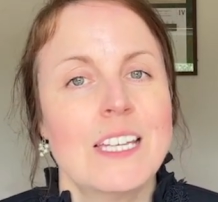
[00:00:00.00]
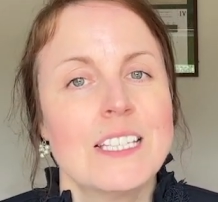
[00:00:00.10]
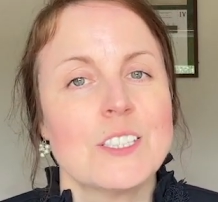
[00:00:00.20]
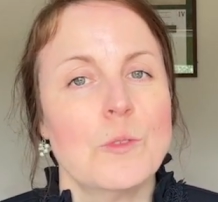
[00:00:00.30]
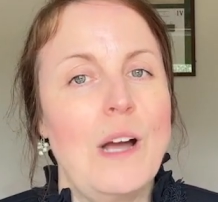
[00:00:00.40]

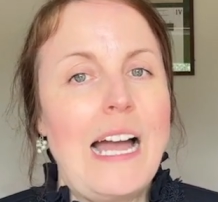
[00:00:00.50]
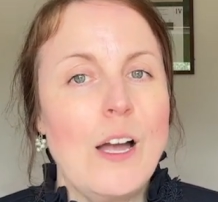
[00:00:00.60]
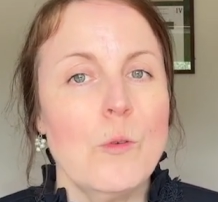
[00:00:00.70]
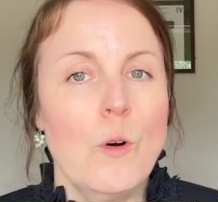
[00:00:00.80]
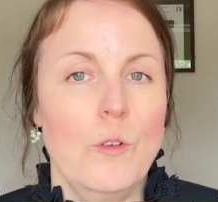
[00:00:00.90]
So
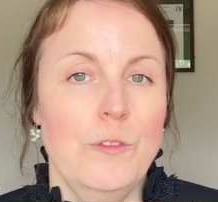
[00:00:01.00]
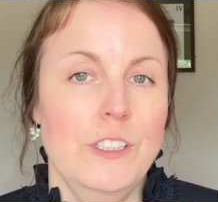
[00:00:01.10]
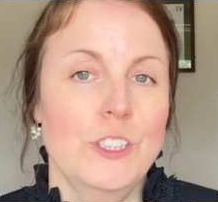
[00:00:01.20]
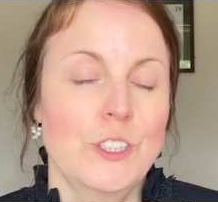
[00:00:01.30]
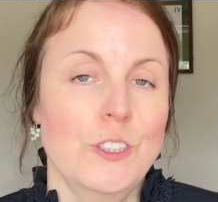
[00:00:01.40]
how
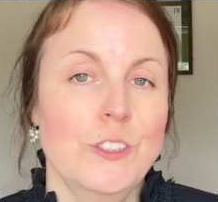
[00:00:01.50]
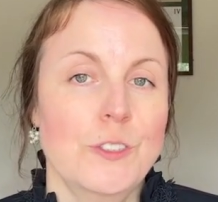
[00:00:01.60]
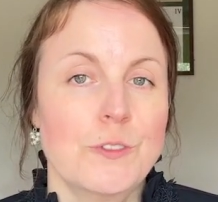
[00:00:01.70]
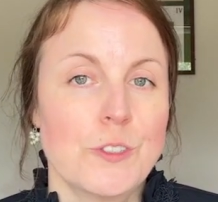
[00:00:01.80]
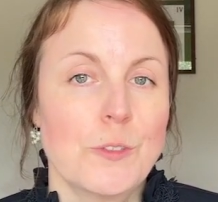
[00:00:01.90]
often should you
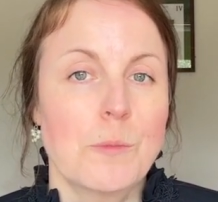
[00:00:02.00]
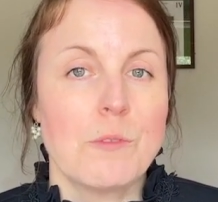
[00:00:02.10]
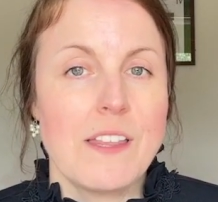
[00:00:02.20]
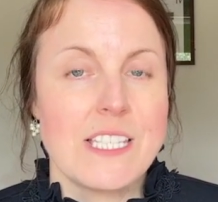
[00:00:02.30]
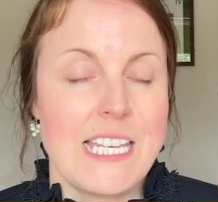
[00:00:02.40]
do
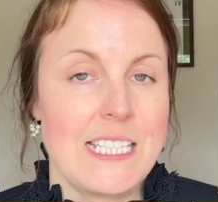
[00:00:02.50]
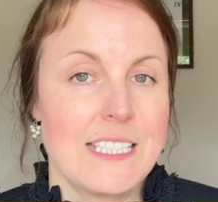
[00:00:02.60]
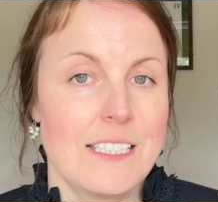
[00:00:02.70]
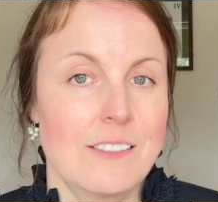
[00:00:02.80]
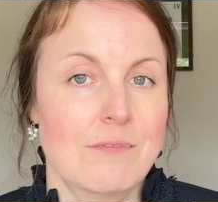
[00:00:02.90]
breath
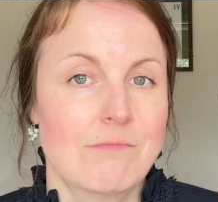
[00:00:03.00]
testing?